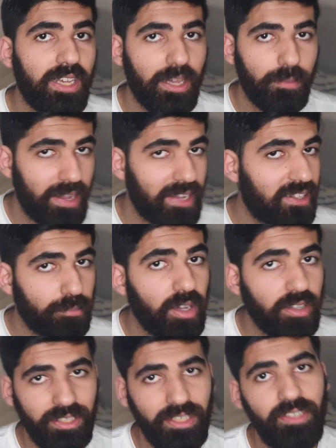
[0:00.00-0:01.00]
it makes it
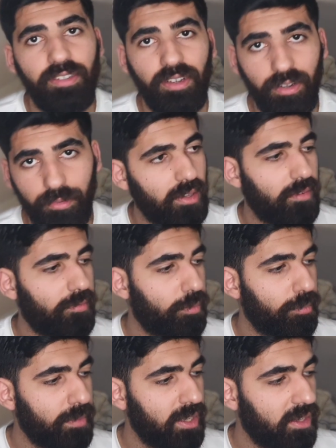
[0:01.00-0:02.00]
much easier. For
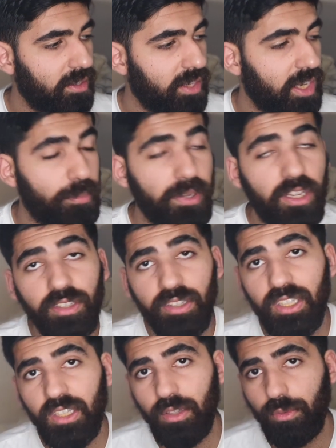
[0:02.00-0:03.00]
me, you have to be
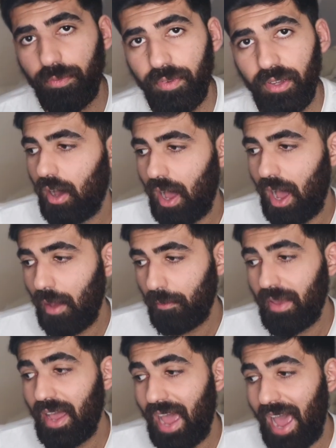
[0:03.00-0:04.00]
consistent with it. I
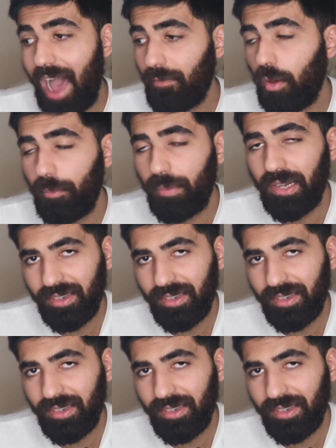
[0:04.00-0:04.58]
admit, I have not been